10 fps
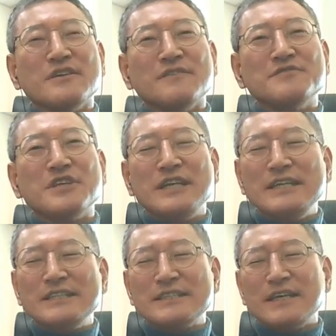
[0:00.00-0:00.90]
of
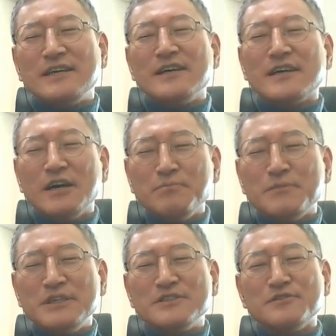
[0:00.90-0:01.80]
Chinese
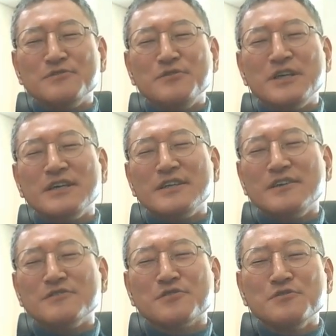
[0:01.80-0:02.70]
government on urea
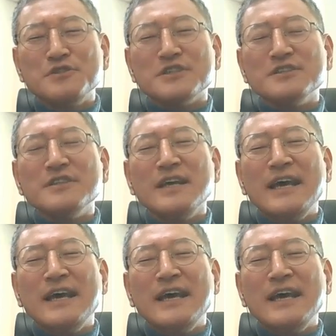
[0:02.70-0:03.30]
solution